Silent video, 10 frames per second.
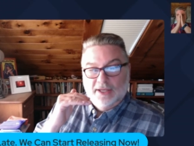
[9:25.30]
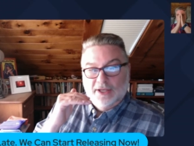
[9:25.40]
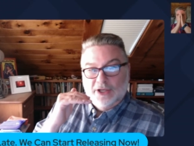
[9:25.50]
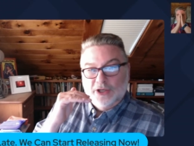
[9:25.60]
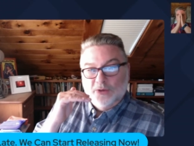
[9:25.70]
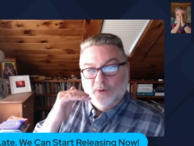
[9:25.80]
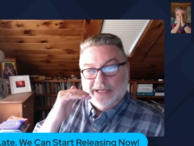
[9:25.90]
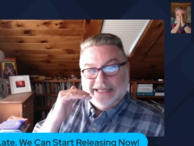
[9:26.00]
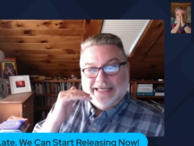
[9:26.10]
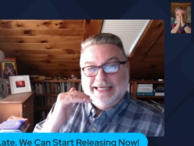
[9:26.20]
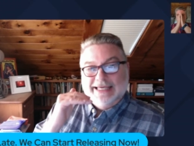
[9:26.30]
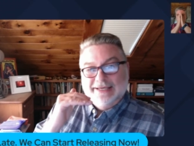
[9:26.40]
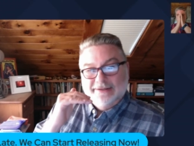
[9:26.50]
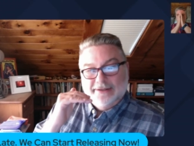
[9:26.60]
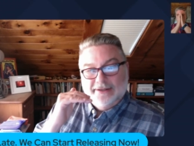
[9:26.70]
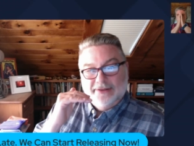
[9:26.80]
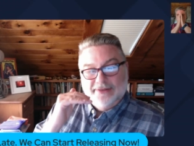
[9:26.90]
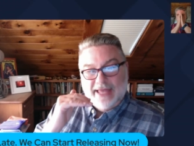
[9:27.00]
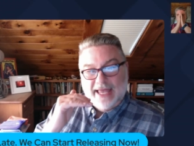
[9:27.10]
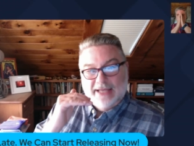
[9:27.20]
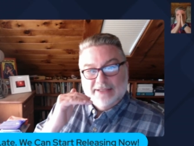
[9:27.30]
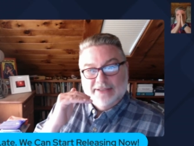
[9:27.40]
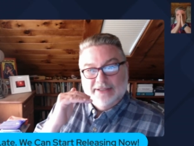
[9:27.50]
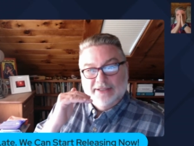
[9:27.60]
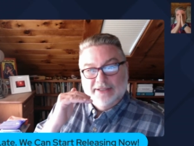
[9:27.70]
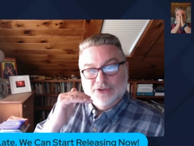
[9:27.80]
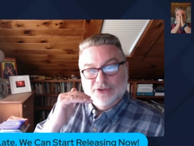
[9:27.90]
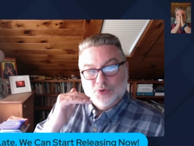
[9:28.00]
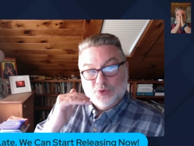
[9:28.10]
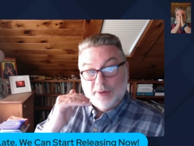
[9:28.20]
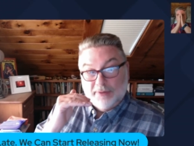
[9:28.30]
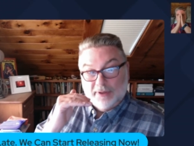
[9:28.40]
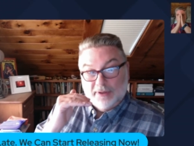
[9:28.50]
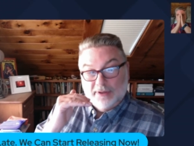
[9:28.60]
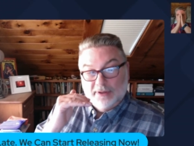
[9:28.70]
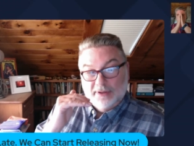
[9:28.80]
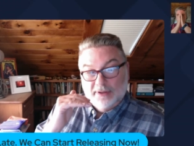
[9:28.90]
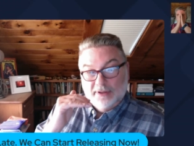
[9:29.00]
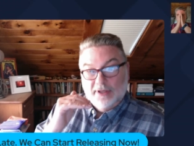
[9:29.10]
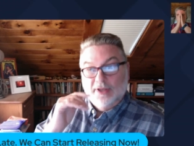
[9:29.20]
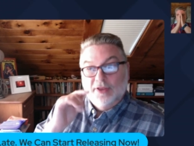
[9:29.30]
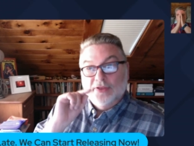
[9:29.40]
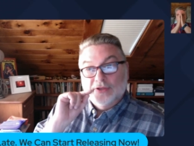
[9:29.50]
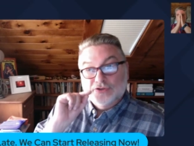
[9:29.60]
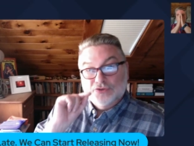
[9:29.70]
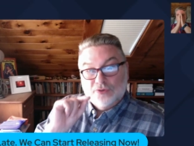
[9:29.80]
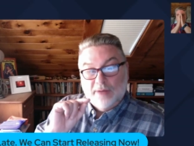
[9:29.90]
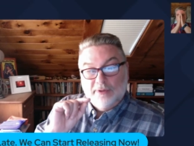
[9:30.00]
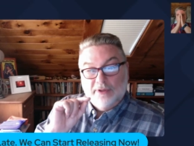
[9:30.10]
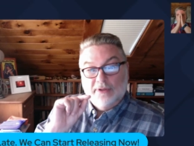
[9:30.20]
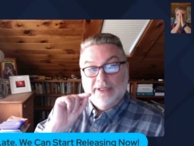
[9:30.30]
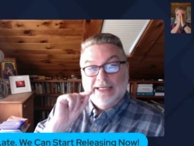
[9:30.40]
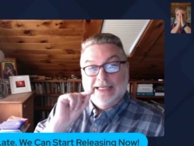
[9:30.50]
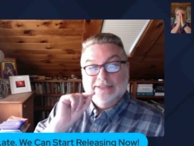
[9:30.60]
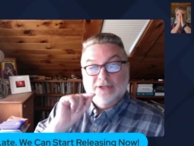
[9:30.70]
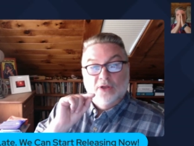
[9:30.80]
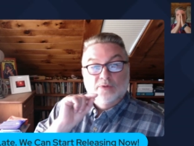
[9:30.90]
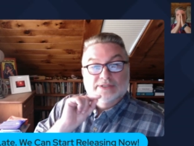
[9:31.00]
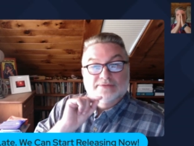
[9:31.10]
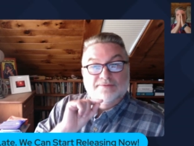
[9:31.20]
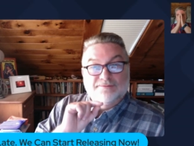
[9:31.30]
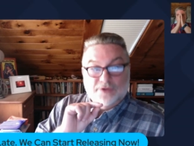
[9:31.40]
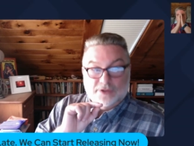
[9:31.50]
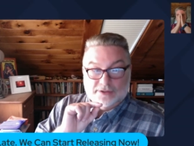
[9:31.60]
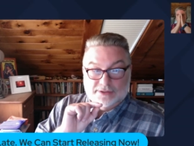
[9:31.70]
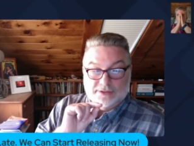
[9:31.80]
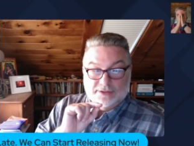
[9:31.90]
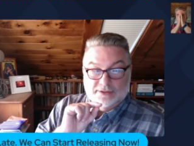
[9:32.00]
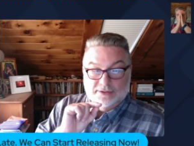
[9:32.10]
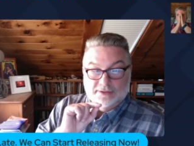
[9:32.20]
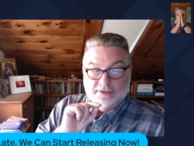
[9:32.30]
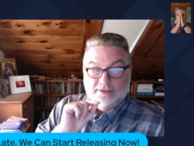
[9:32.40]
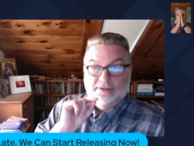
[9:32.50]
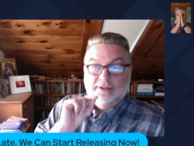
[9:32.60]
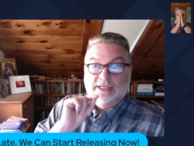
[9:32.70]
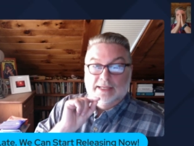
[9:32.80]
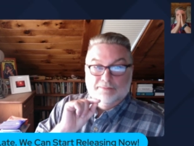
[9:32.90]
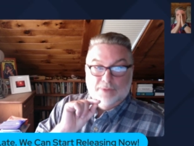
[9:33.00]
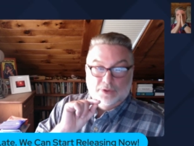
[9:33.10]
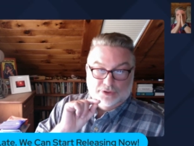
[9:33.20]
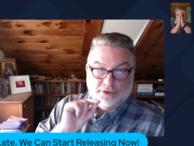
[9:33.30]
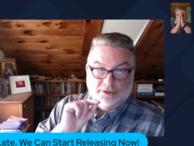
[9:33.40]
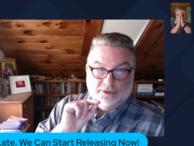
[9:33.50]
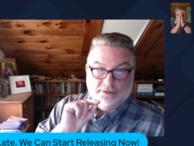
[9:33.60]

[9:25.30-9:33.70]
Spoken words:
You want to heal that trouble. The trouble is always first emotional,